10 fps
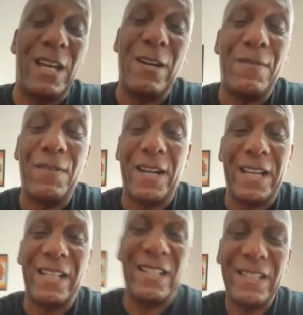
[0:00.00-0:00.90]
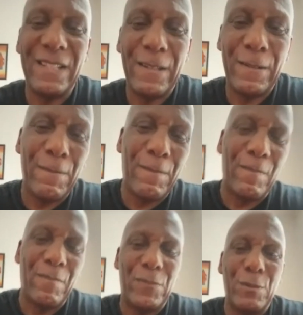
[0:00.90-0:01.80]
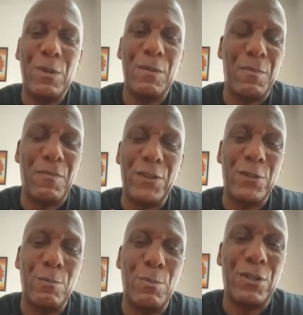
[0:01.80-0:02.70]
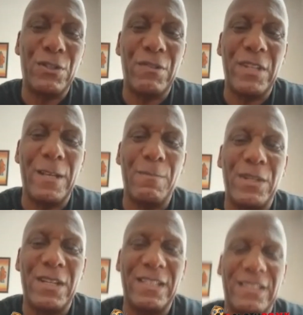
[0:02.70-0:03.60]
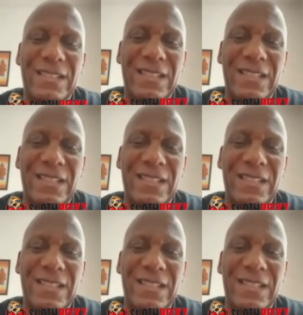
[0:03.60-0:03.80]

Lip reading: of fight to be a professional boxer in them days.